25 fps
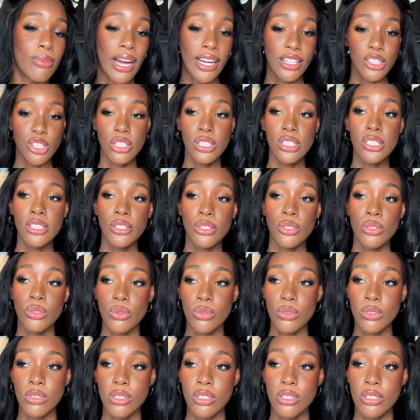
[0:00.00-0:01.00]
actually
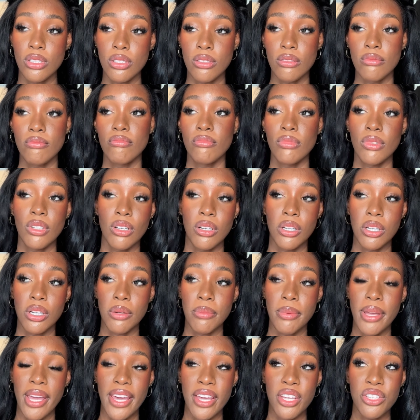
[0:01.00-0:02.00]
used
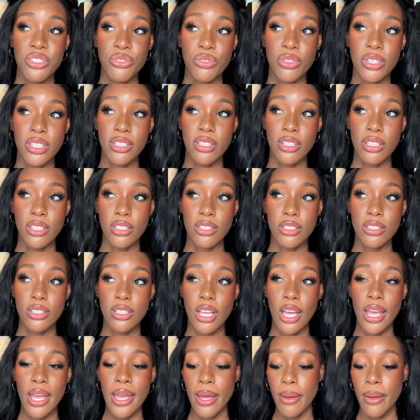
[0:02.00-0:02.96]
hair straighteners,